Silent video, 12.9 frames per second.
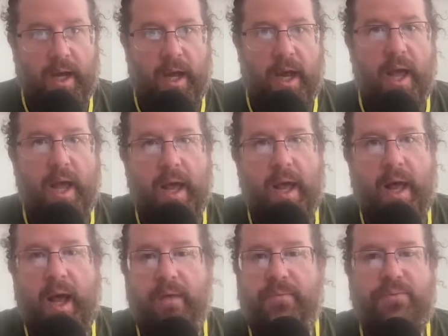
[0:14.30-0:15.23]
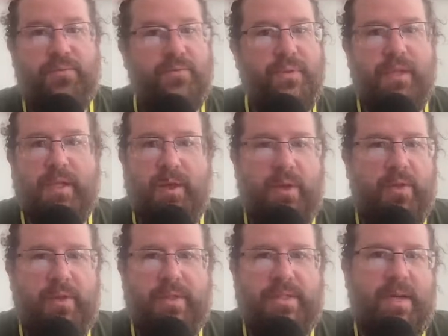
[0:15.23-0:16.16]
I
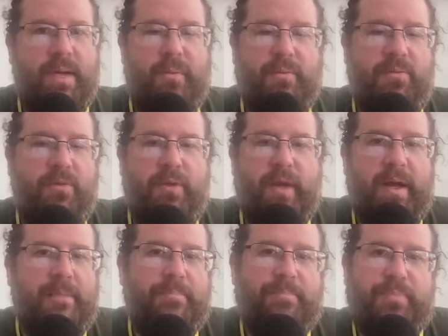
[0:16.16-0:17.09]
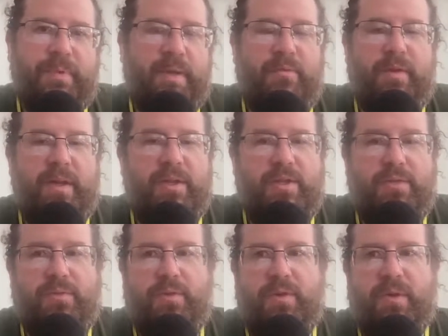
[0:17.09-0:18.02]
thought I'd started before that. He
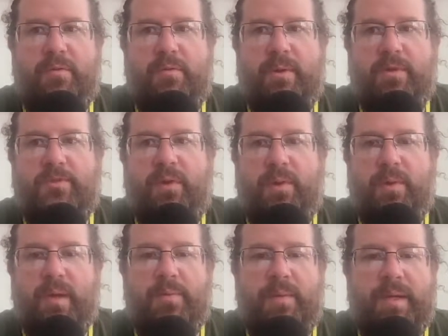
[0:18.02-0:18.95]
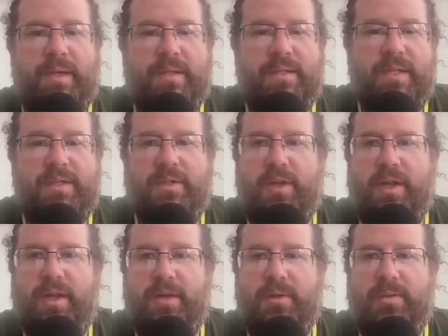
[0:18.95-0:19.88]
finished for everybody who's following it, because it's not
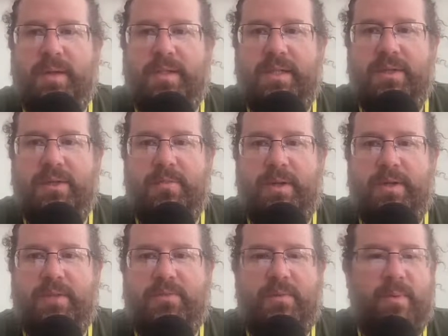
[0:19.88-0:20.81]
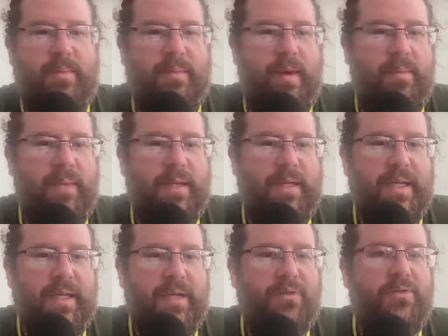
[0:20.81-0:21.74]
like you bloody learn much from him. I mean,
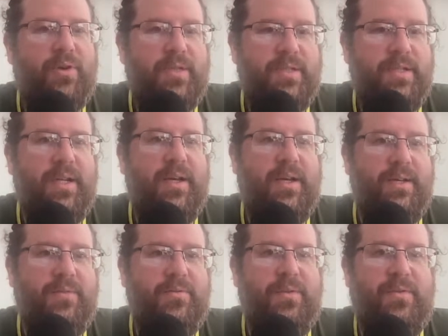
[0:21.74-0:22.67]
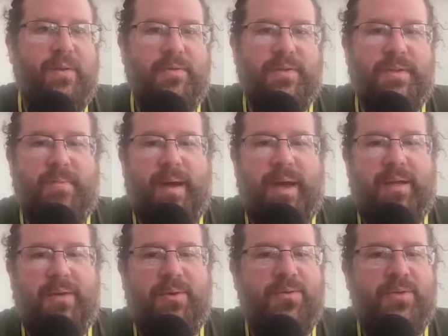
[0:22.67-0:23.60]
Christ alive, if there was a
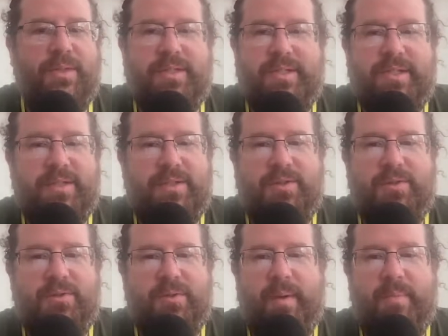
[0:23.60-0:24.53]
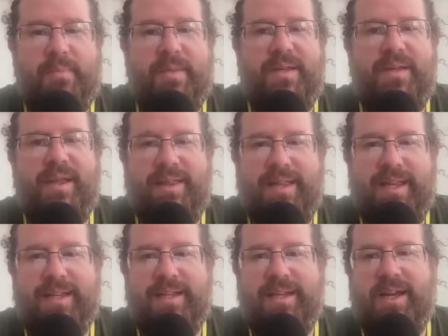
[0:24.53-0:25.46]
man who just couldn't remember
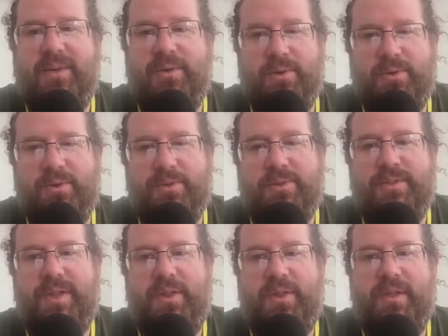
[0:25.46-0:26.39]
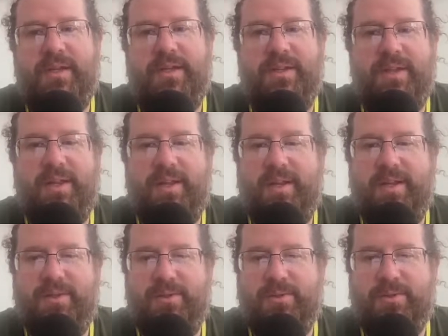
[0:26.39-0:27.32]
nothing at all, nothing
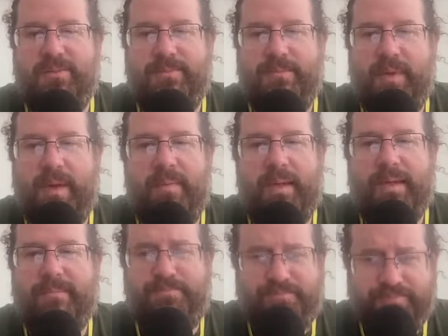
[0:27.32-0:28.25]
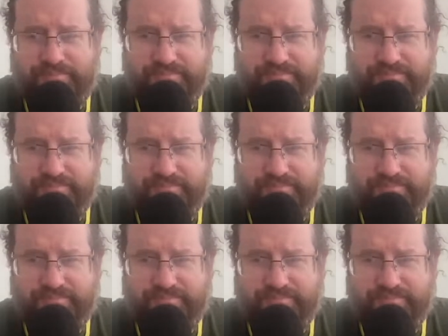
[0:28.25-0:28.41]
at all. I mean,